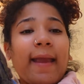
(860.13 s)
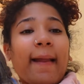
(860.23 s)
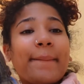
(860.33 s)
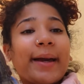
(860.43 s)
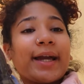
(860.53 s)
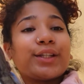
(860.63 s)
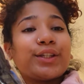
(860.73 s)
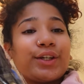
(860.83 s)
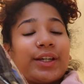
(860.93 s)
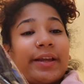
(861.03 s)
a pack of
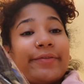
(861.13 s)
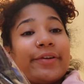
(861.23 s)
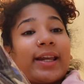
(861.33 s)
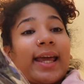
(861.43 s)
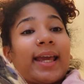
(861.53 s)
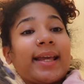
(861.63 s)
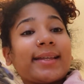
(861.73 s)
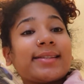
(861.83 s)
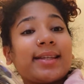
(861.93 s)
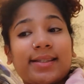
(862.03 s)
30 for like
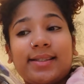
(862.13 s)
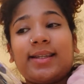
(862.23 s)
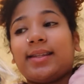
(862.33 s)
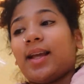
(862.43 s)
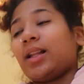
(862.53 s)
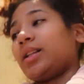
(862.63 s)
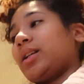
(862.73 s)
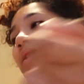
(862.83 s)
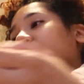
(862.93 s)
$16.